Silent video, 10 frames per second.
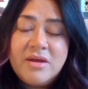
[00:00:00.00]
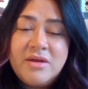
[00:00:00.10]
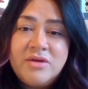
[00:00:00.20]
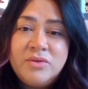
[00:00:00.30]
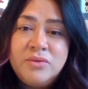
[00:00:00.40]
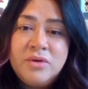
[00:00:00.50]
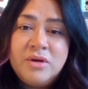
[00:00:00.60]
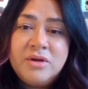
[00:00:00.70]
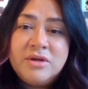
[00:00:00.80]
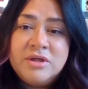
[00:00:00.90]
you
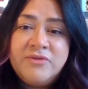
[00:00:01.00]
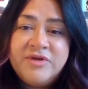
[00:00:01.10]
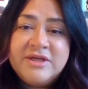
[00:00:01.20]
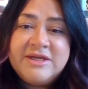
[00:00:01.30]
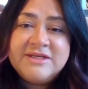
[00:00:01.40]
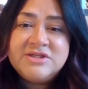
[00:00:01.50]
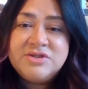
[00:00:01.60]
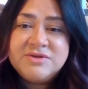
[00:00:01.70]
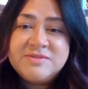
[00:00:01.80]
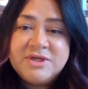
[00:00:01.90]
really need to
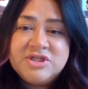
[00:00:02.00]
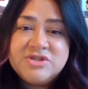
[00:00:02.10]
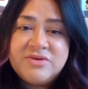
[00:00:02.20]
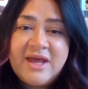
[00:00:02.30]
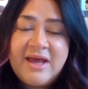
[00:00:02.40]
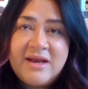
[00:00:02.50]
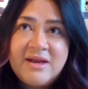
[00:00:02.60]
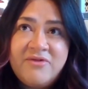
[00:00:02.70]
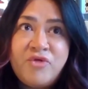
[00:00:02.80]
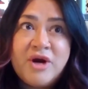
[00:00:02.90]
do as much as you can
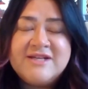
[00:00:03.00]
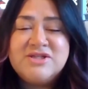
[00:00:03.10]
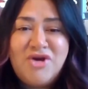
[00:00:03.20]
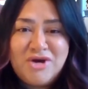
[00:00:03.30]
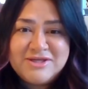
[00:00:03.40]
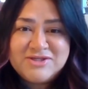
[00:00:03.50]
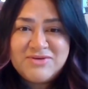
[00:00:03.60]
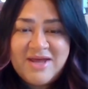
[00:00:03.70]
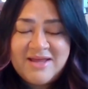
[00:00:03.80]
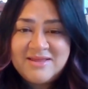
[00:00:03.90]
for as long as you
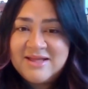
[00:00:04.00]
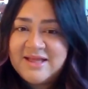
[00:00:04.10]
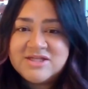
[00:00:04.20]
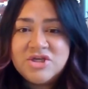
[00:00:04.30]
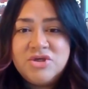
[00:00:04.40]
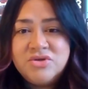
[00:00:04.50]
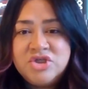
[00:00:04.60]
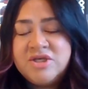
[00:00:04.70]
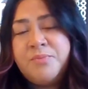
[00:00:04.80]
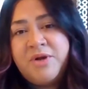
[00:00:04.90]
can. Like that's a
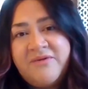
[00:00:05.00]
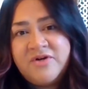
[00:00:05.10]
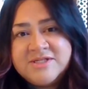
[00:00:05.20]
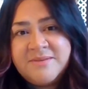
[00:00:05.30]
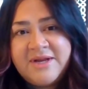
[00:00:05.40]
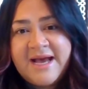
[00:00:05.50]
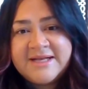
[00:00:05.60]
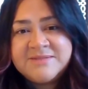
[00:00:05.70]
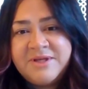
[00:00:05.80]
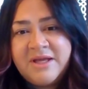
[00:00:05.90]
huge tip whenever somebody
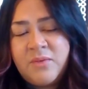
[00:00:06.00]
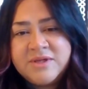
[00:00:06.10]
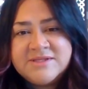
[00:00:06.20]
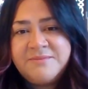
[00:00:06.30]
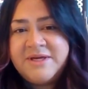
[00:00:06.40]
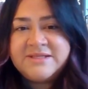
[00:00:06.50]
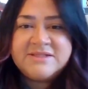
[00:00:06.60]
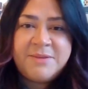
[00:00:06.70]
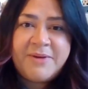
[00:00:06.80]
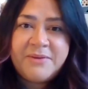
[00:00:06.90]
asks me like what's the
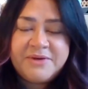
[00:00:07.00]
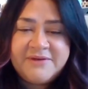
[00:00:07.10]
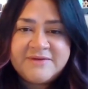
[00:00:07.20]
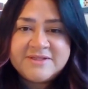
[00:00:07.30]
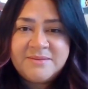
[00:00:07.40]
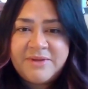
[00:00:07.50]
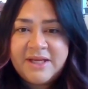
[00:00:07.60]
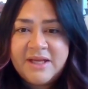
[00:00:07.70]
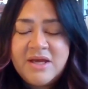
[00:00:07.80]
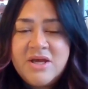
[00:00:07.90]
biggest tip I would give to
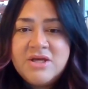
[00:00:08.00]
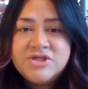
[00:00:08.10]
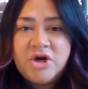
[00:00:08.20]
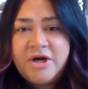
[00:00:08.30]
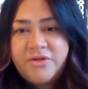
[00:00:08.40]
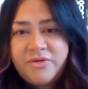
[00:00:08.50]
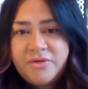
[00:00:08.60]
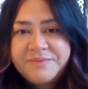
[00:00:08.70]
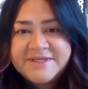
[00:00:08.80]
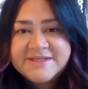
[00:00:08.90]
somebody starting their
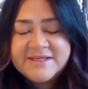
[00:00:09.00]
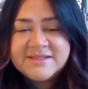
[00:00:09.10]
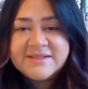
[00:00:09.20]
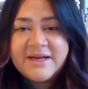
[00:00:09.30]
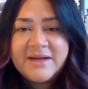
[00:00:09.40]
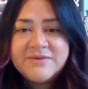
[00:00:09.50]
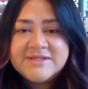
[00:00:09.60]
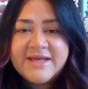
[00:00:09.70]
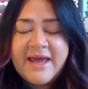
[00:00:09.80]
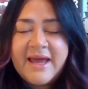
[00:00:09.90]
own business and I would
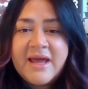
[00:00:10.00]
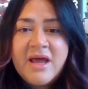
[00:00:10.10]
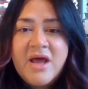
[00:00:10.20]
say